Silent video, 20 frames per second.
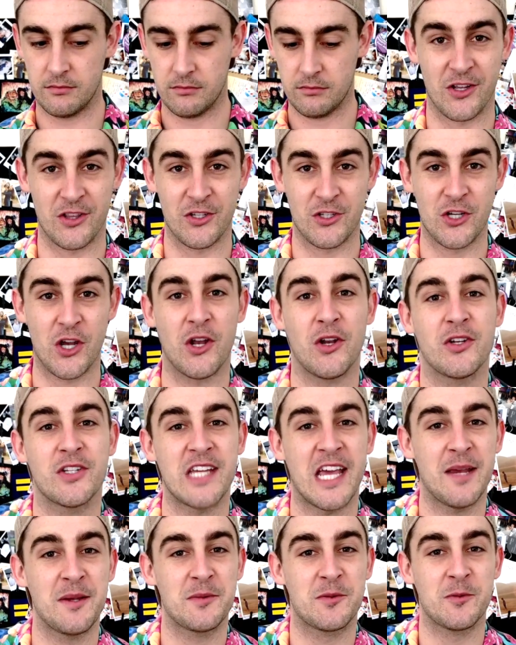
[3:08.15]
So the journal
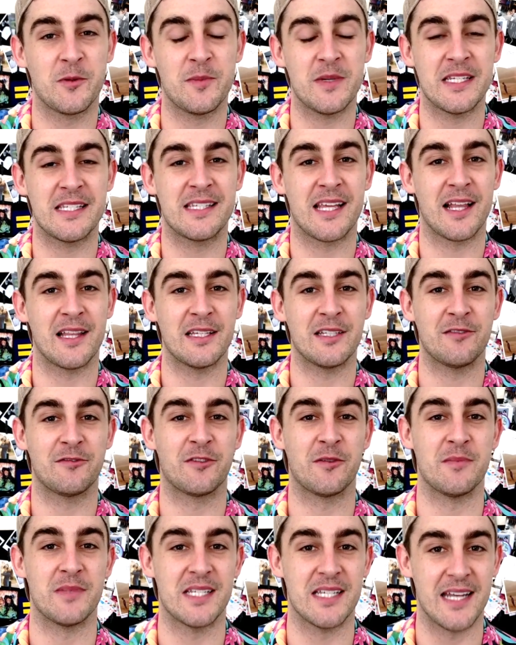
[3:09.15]
tapes will be selling
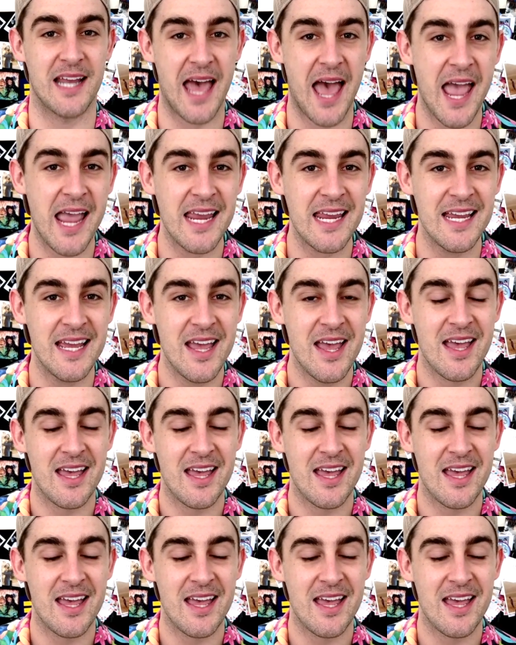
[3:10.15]
from today